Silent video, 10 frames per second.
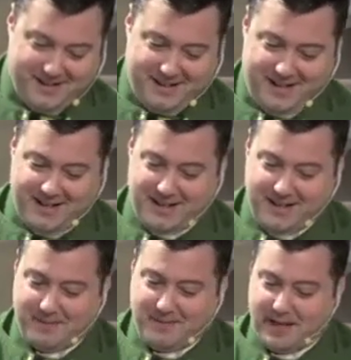
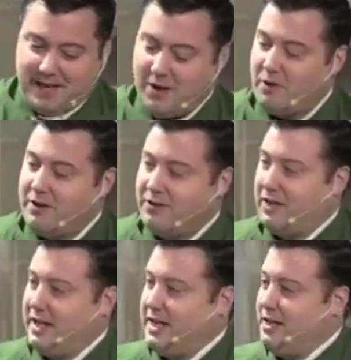I noticed
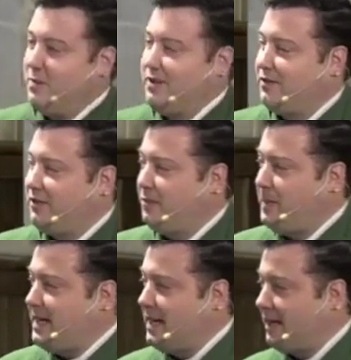that he was
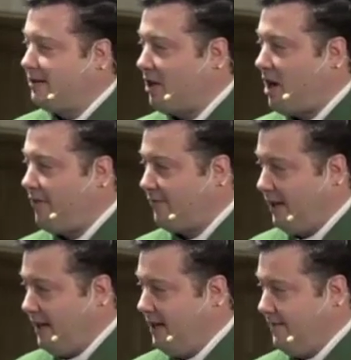speaking
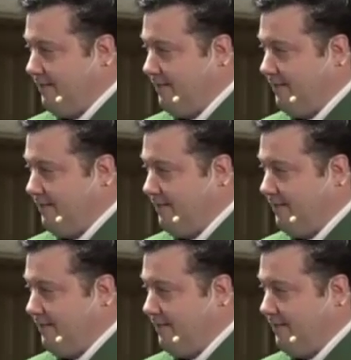softly